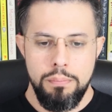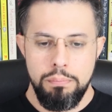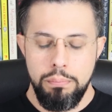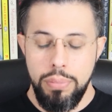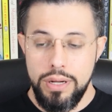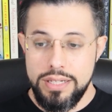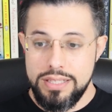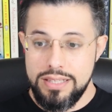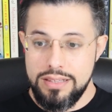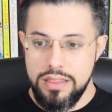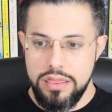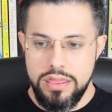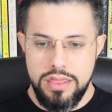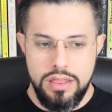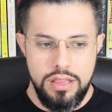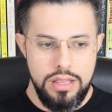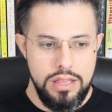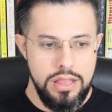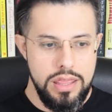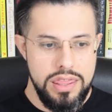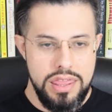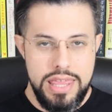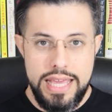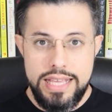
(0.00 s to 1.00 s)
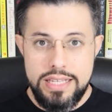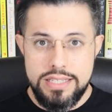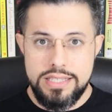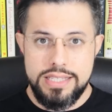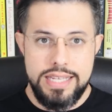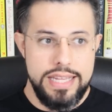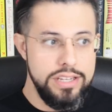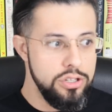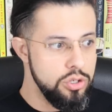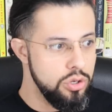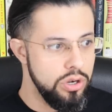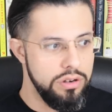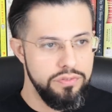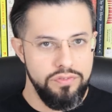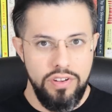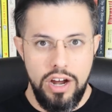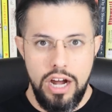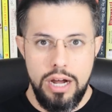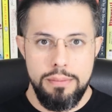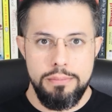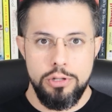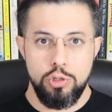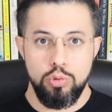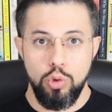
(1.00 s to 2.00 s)
But things in your
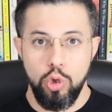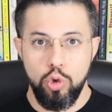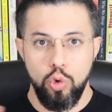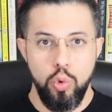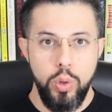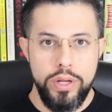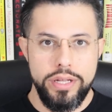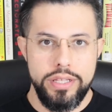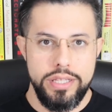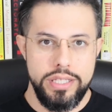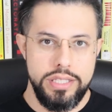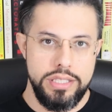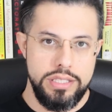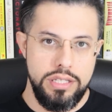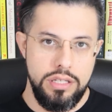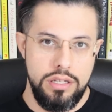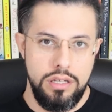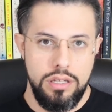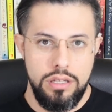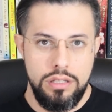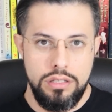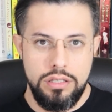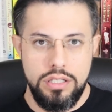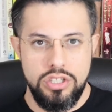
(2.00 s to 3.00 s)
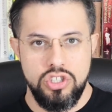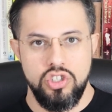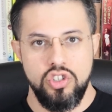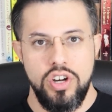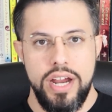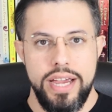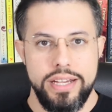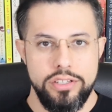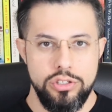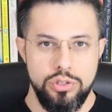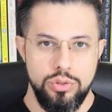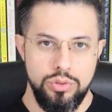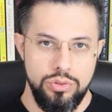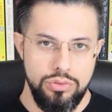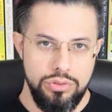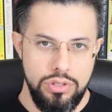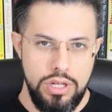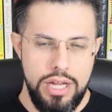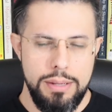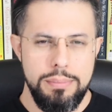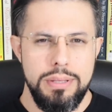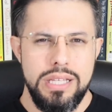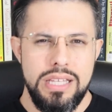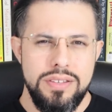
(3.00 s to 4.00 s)
environment will quickly distract you.
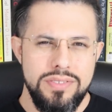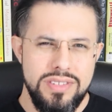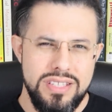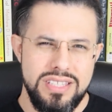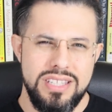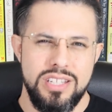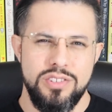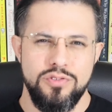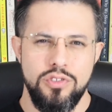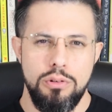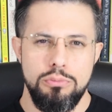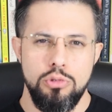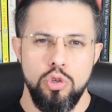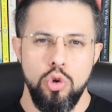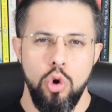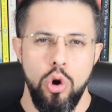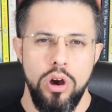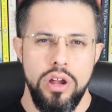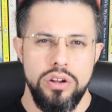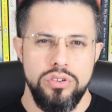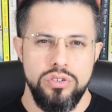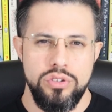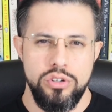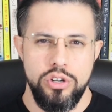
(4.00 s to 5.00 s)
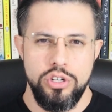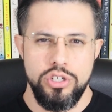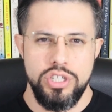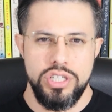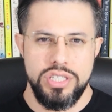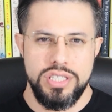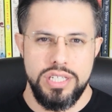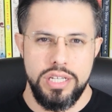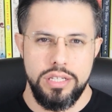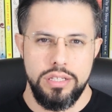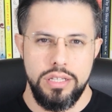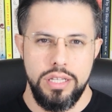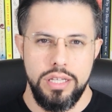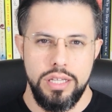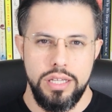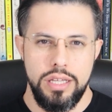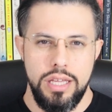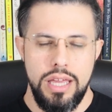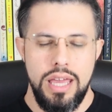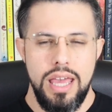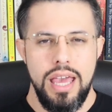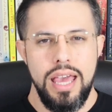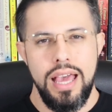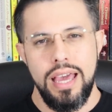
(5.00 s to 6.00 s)
I believe this is from noradrenergic signaling.
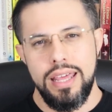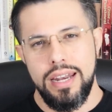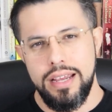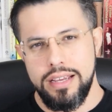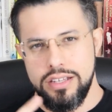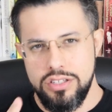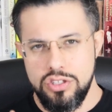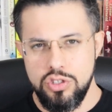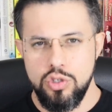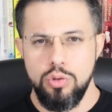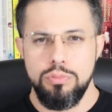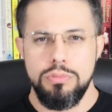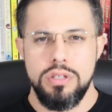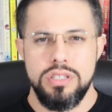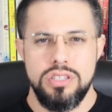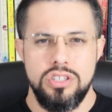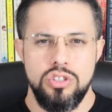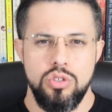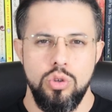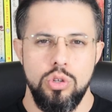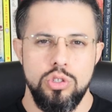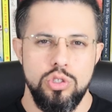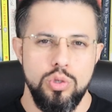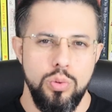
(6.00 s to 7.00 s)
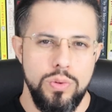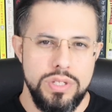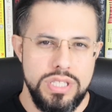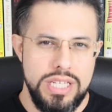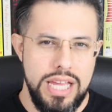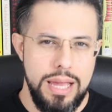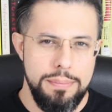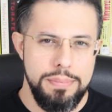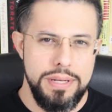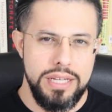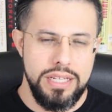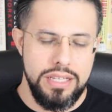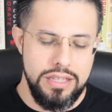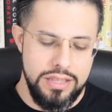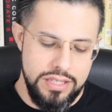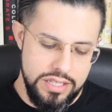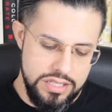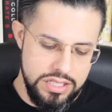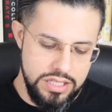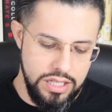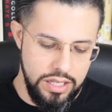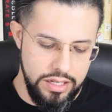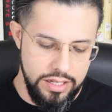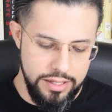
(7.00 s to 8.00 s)
And I assume this is also what's happening in
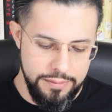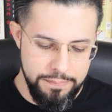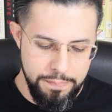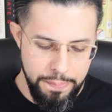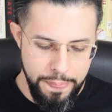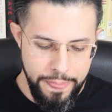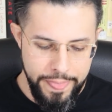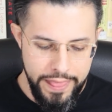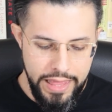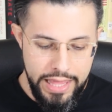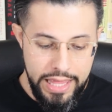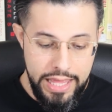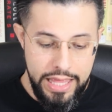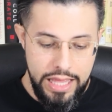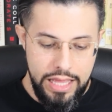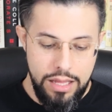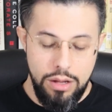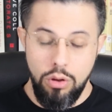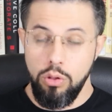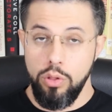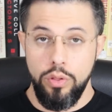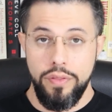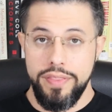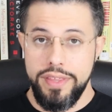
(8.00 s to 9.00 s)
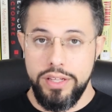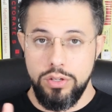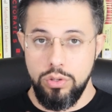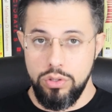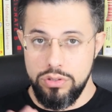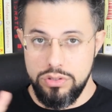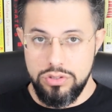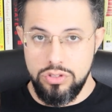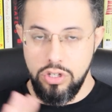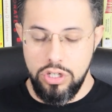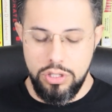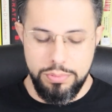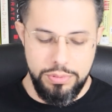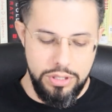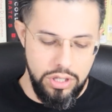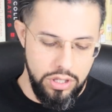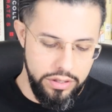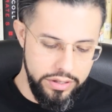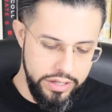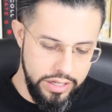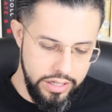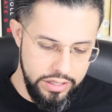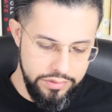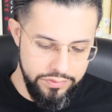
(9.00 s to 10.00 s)
this study. Although they don't talk
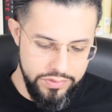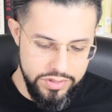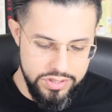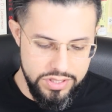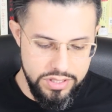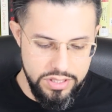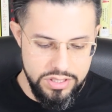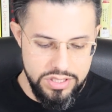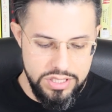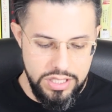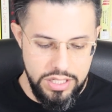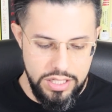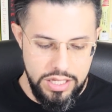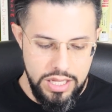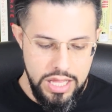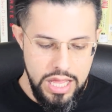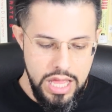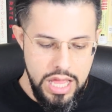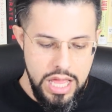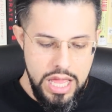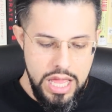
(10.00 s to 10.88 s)
about any of this in the study.